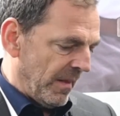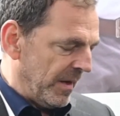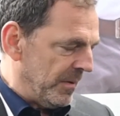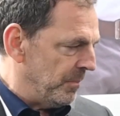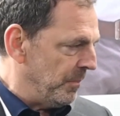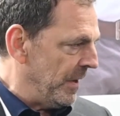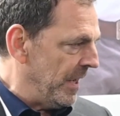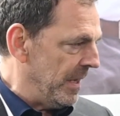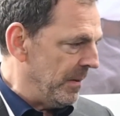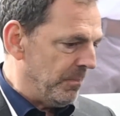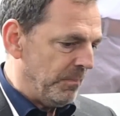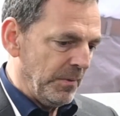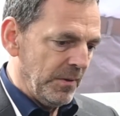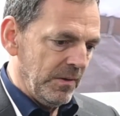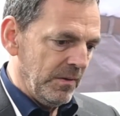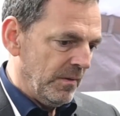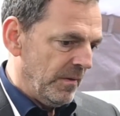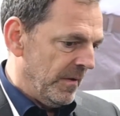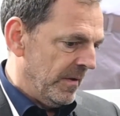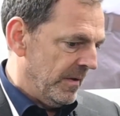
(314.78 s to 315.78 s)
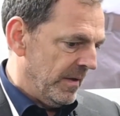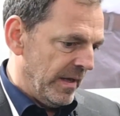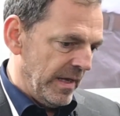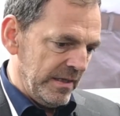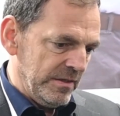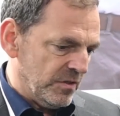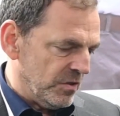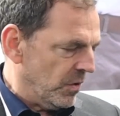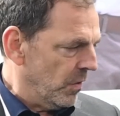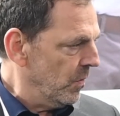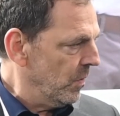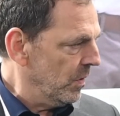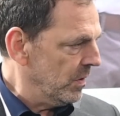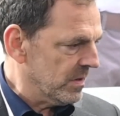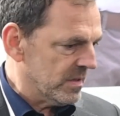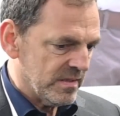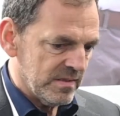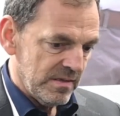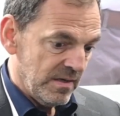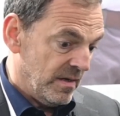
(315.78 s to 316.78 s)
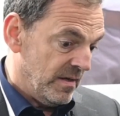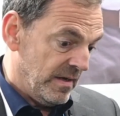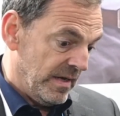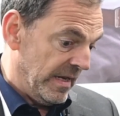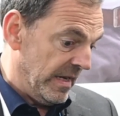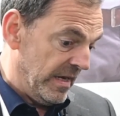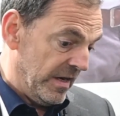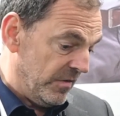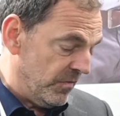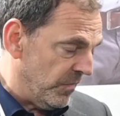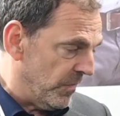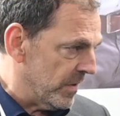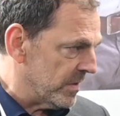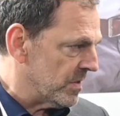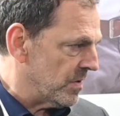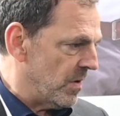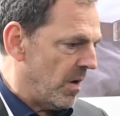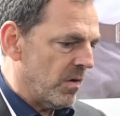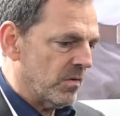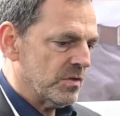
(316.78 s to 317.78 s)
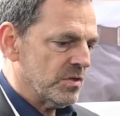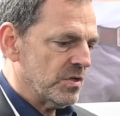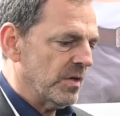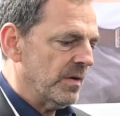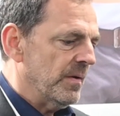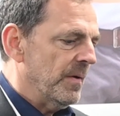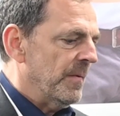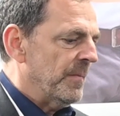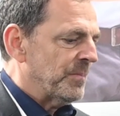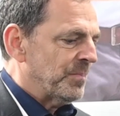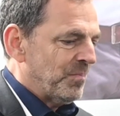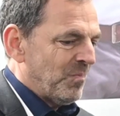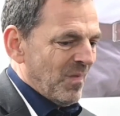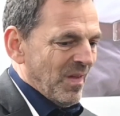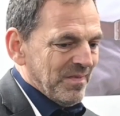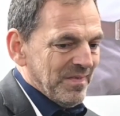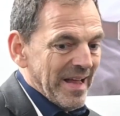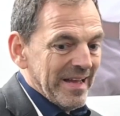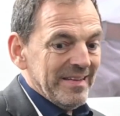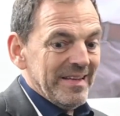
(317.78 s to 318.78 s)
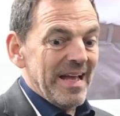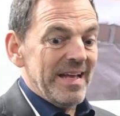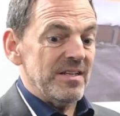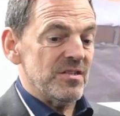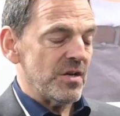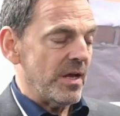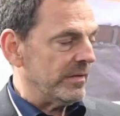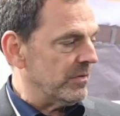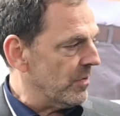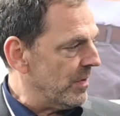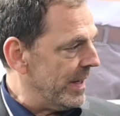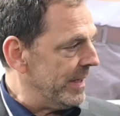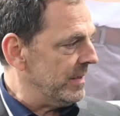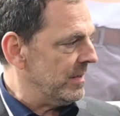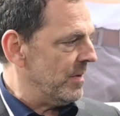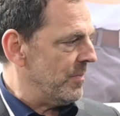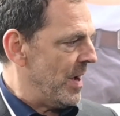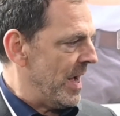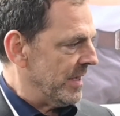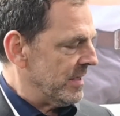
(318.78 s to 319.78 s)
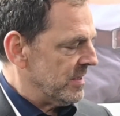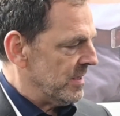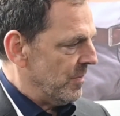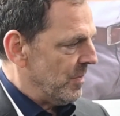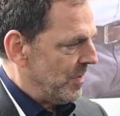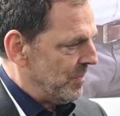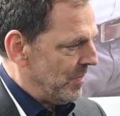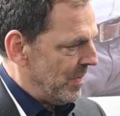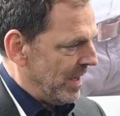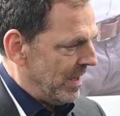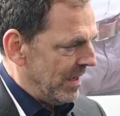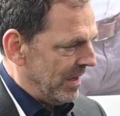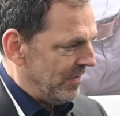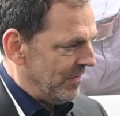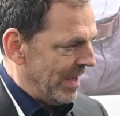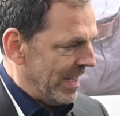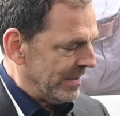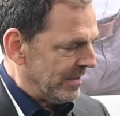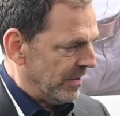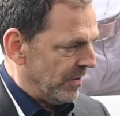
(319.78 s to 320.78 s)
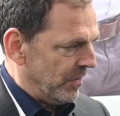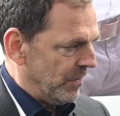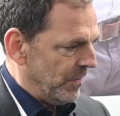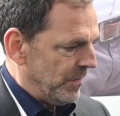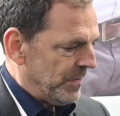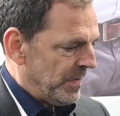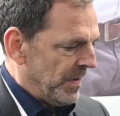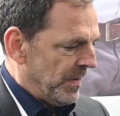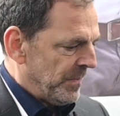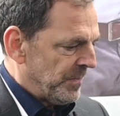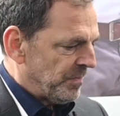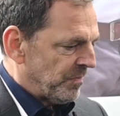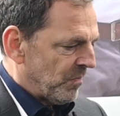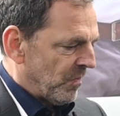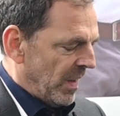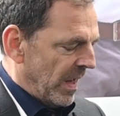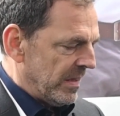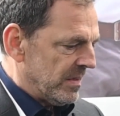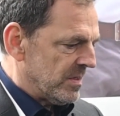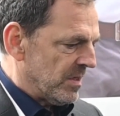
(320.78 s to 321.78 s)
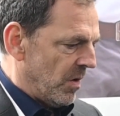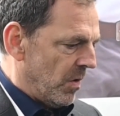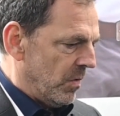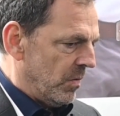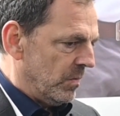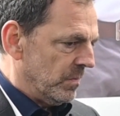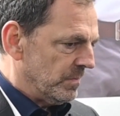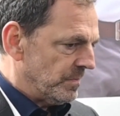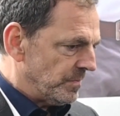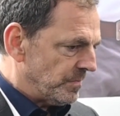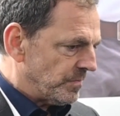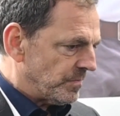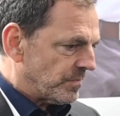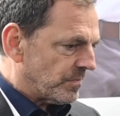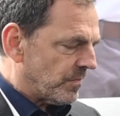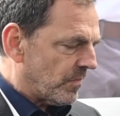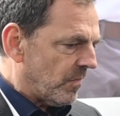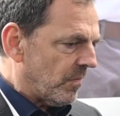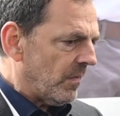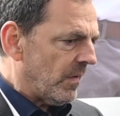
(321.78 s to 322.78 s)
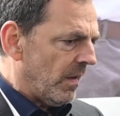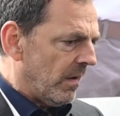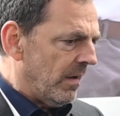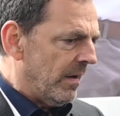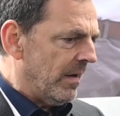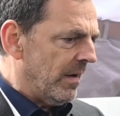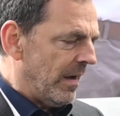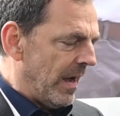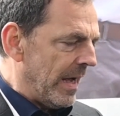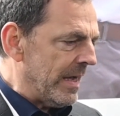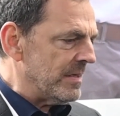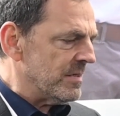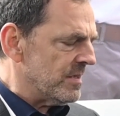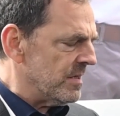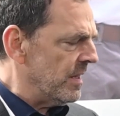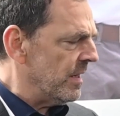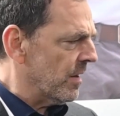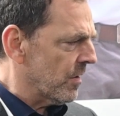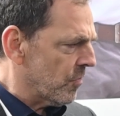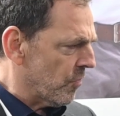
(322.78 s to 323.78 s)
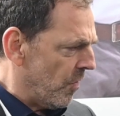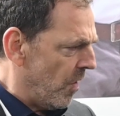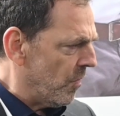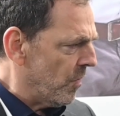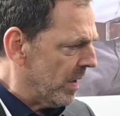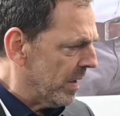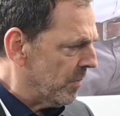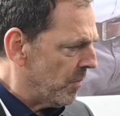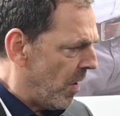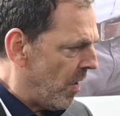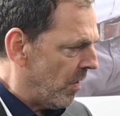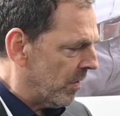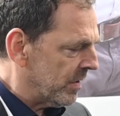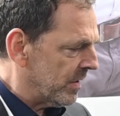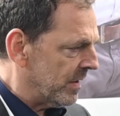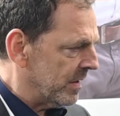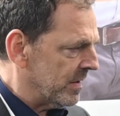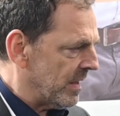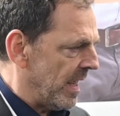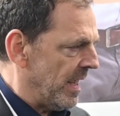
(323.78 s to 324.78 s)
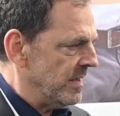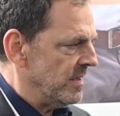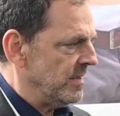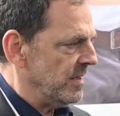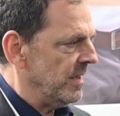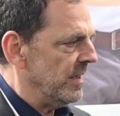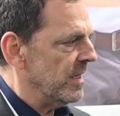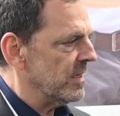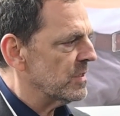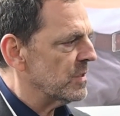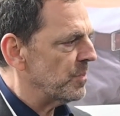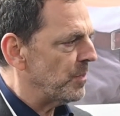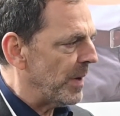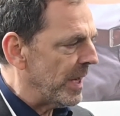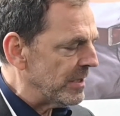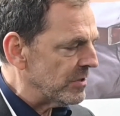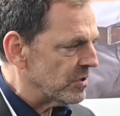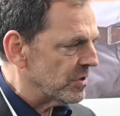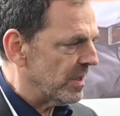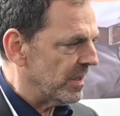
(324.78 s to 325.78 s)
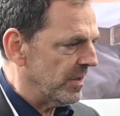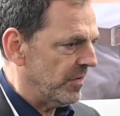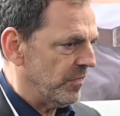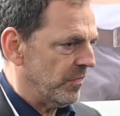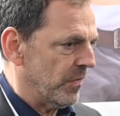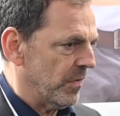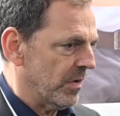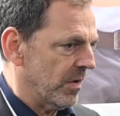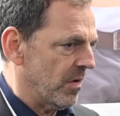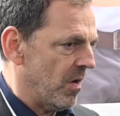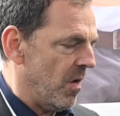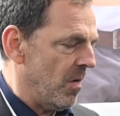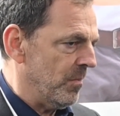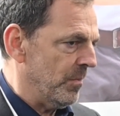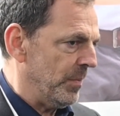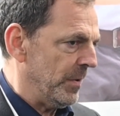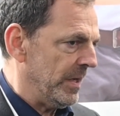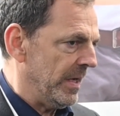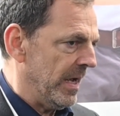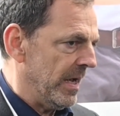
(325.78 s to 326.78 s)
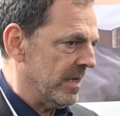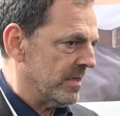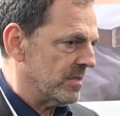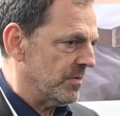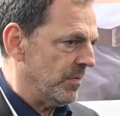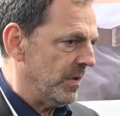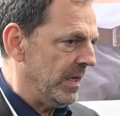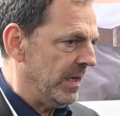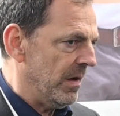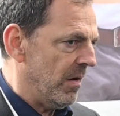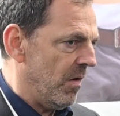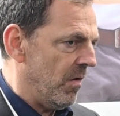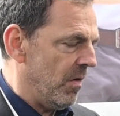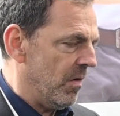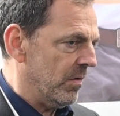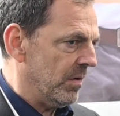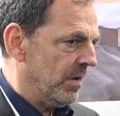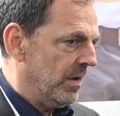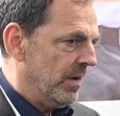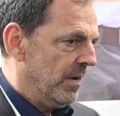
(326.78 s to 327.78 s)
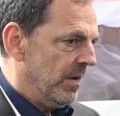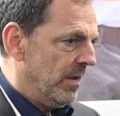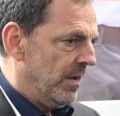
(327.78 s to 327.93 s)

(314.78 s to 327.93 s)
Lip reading: in people, in tools, in infrastructure, that they generate the maximum value. And so I see a growing market. I see, especially for a company as we are,